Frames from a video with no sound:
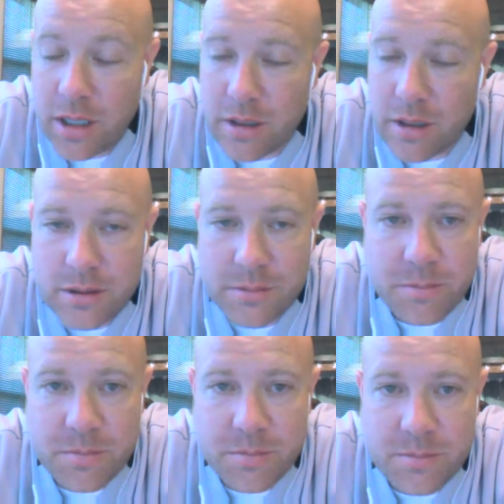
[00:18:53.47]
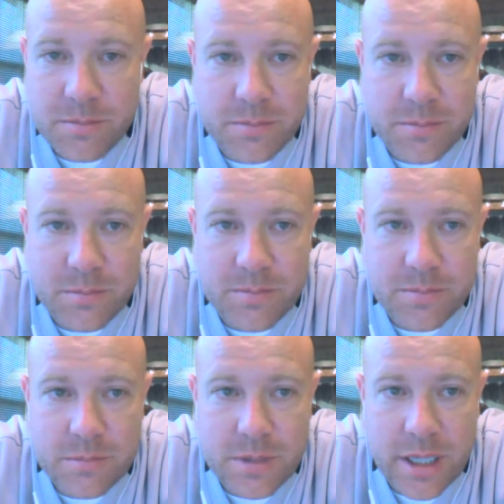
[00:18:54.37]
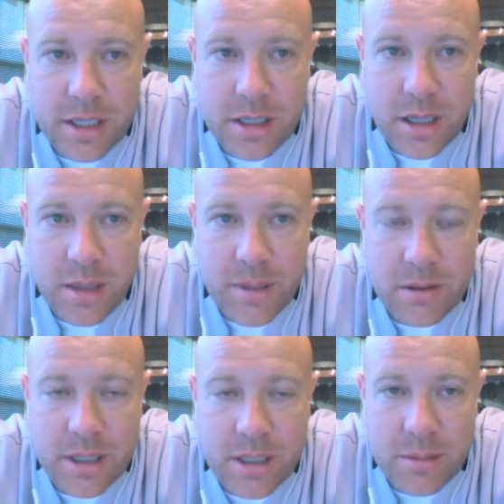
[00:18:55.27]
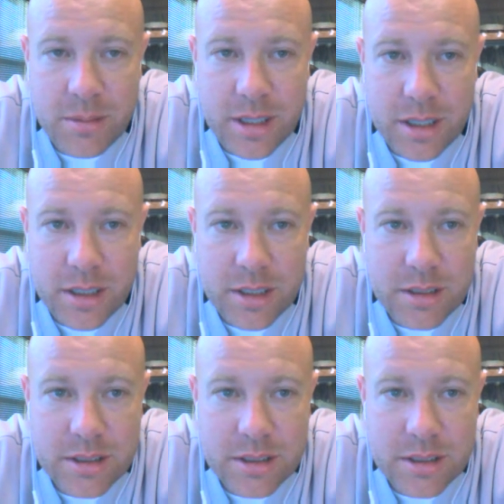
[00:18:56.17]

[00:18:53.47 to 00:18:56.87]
you're thinking a lot better than I do thinking.